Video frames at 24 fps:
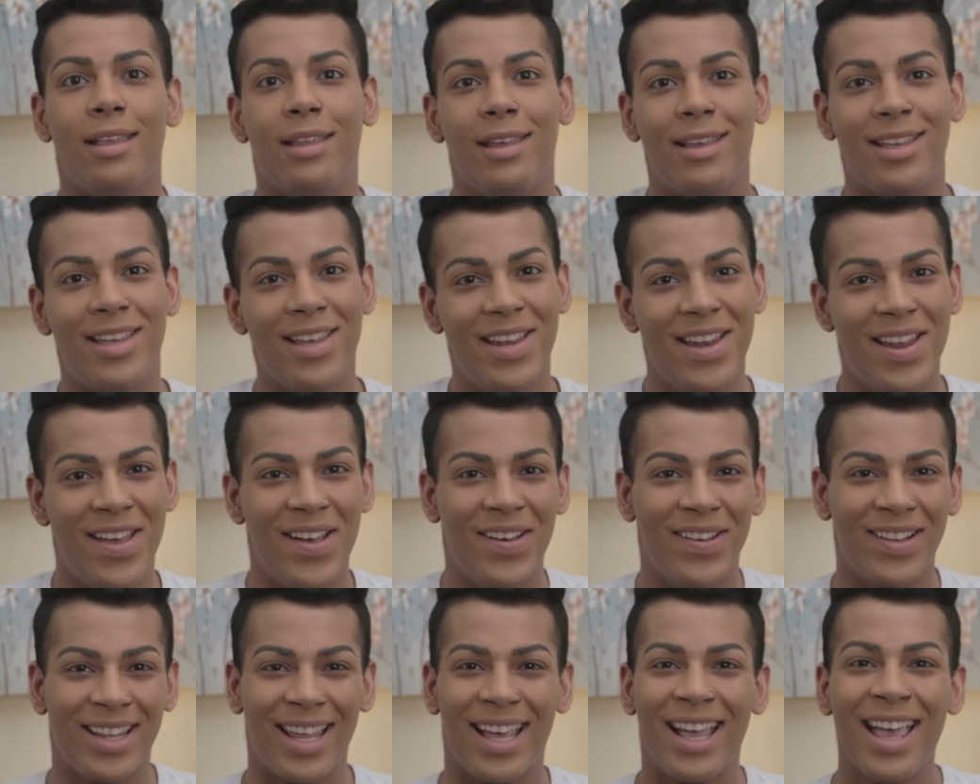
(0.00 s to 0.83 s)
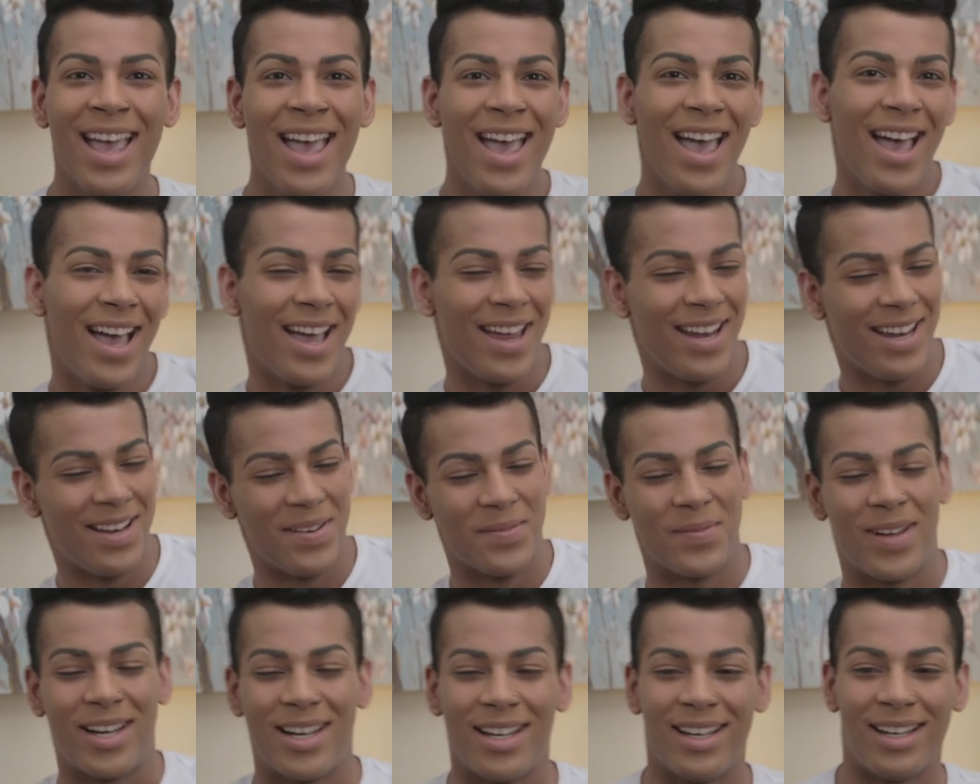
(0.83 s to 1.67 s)
Like, you know, like I
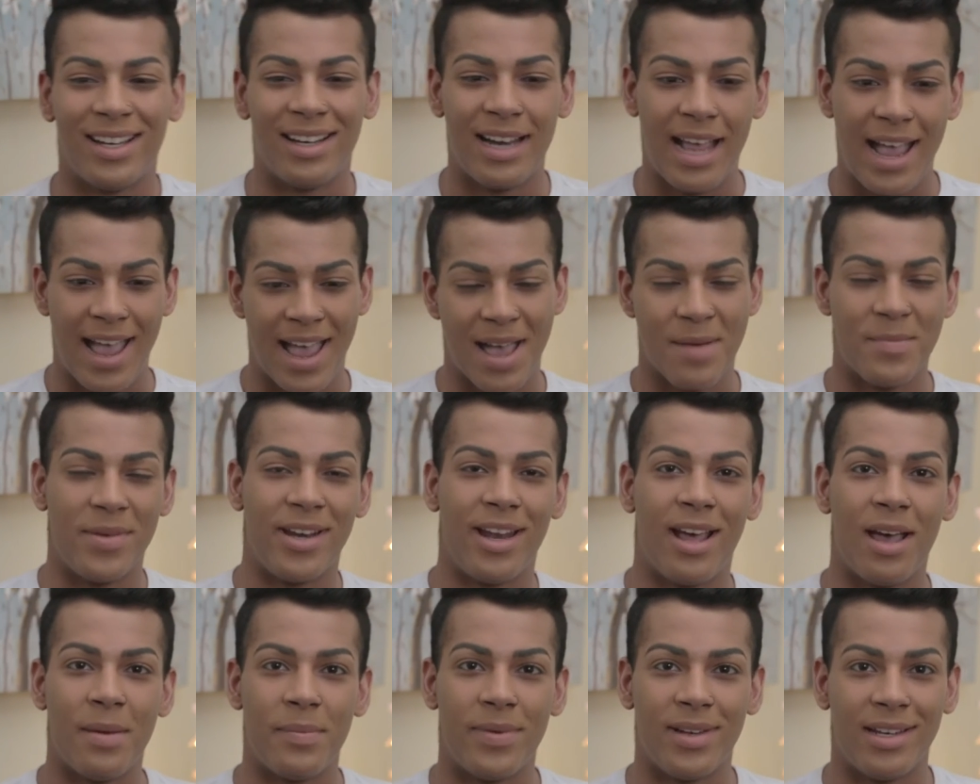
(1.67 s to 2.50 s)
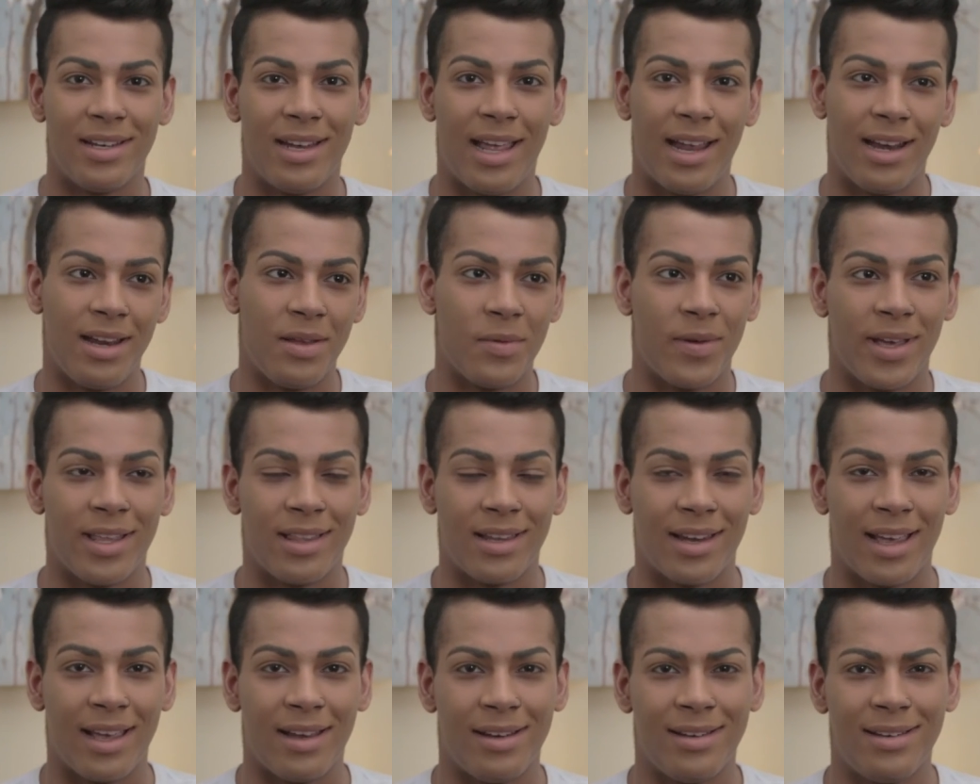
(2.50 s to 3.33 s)
didn't want to ham it up in any way
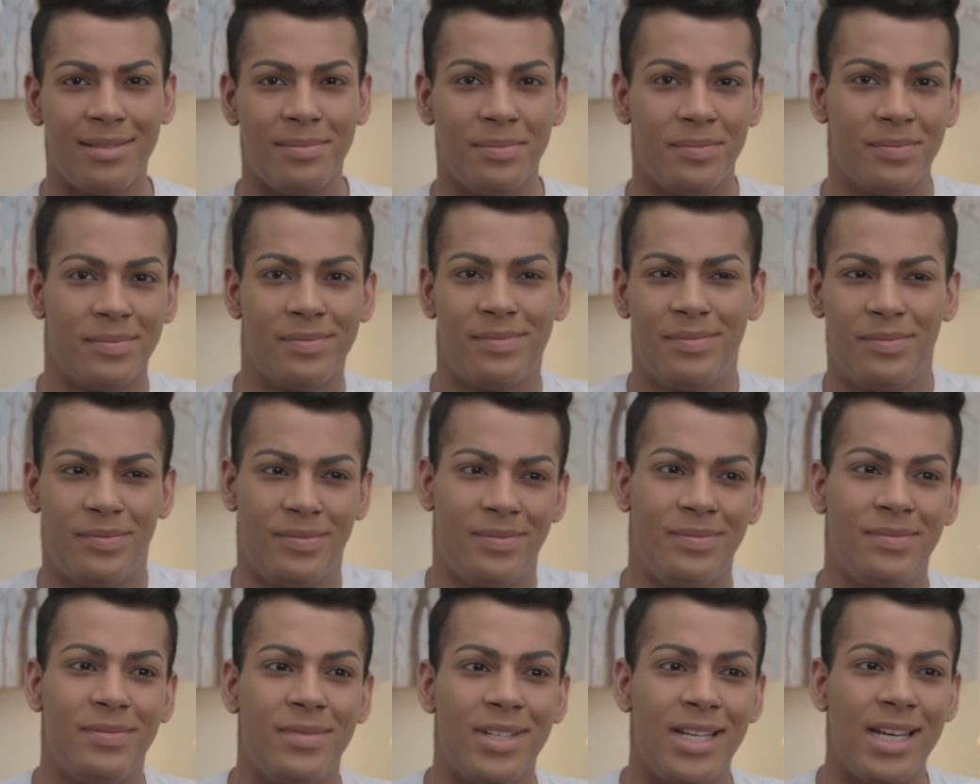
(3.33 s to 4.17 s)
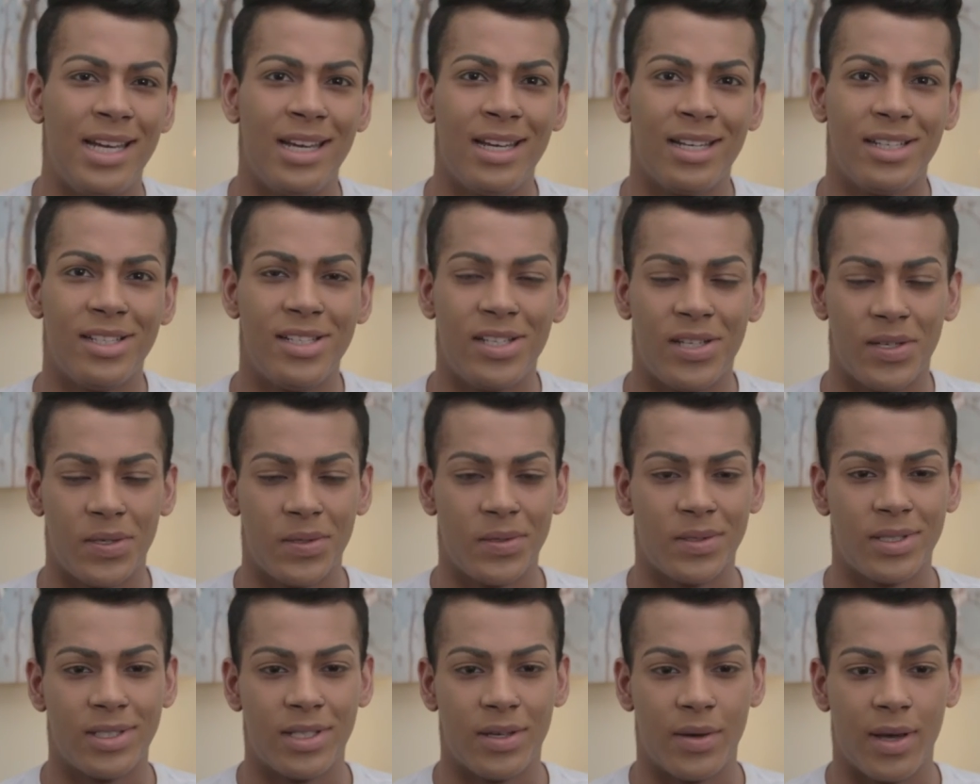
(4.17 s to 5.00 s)
that I needed
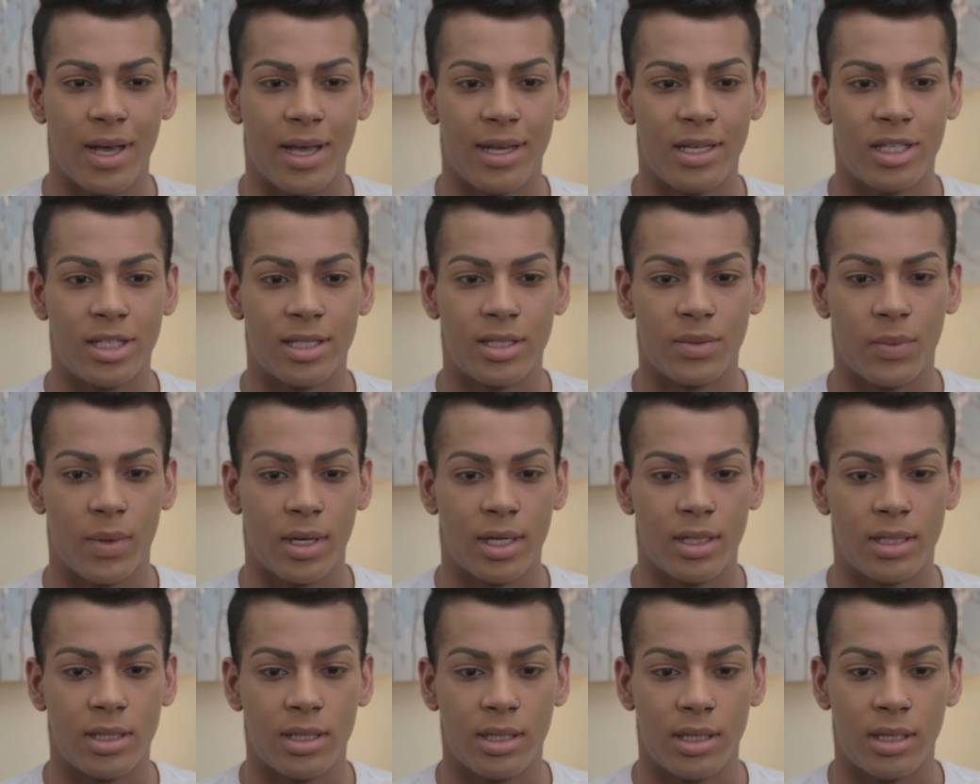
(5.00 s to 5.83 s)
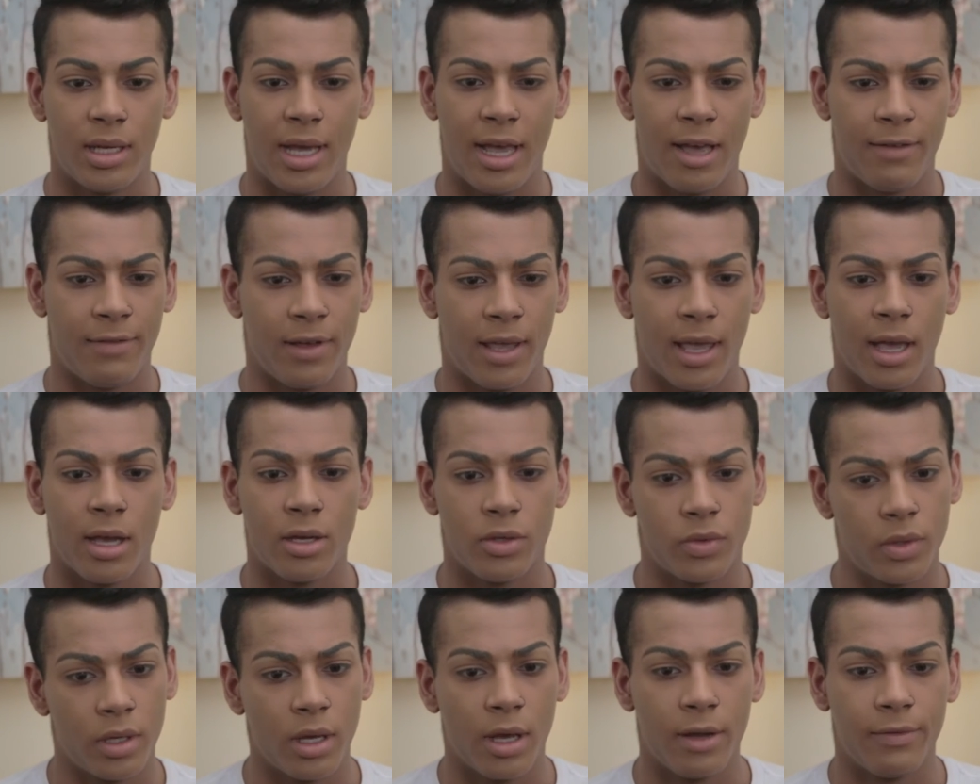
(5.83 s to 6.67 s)
to. So I just wanted to have a
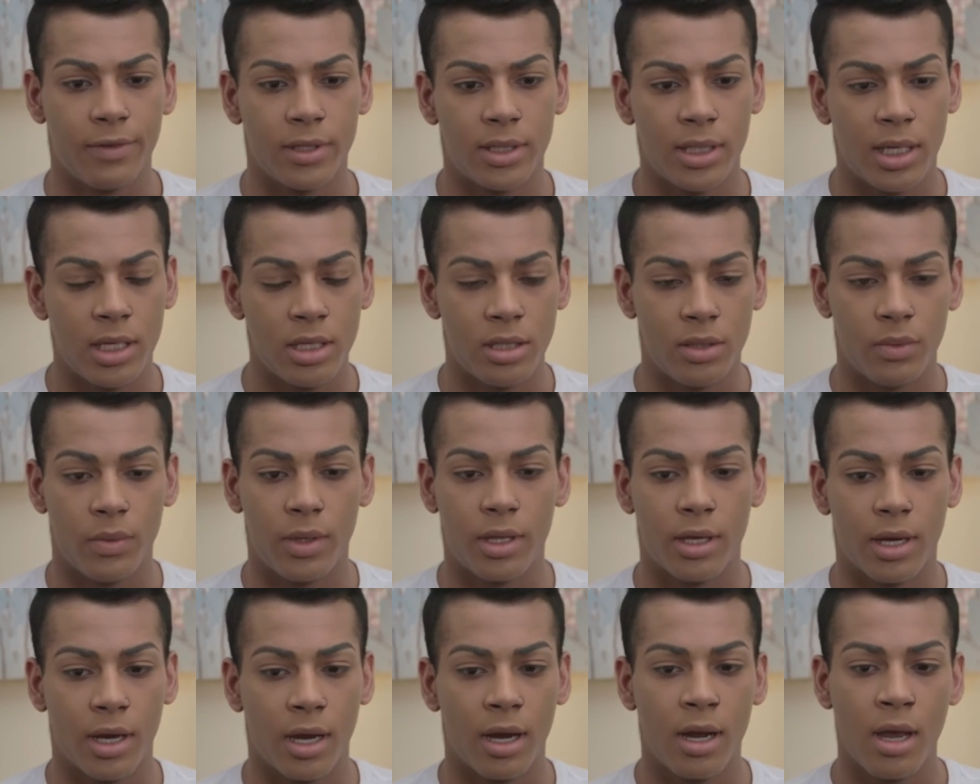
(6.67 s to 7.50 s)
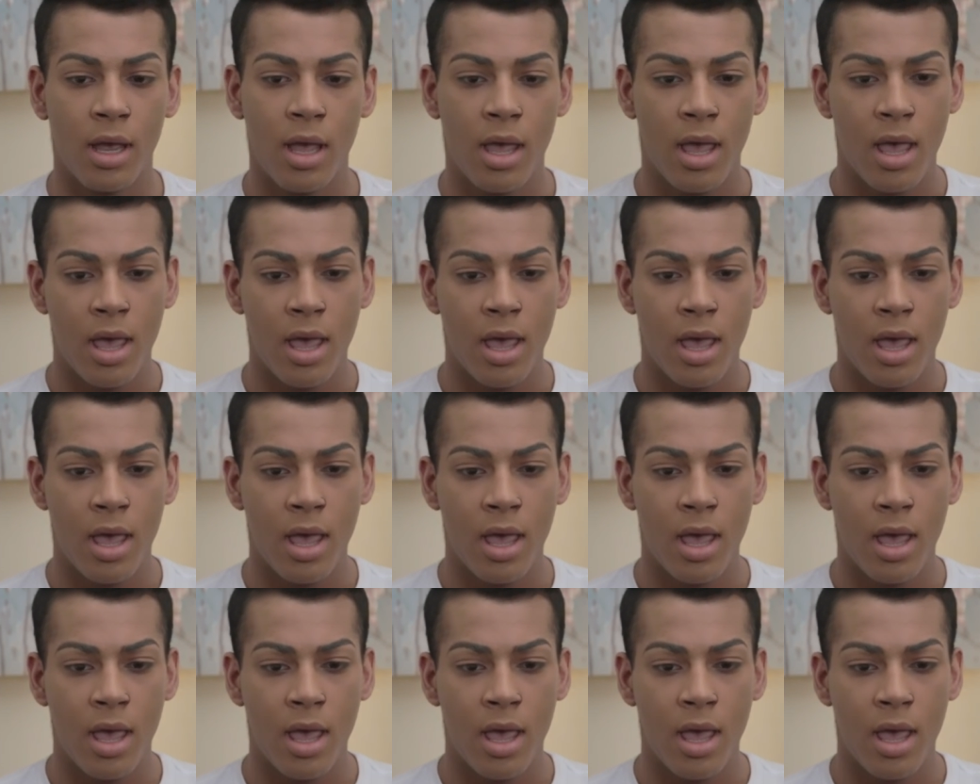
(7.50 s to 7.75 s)
casual conversation with her.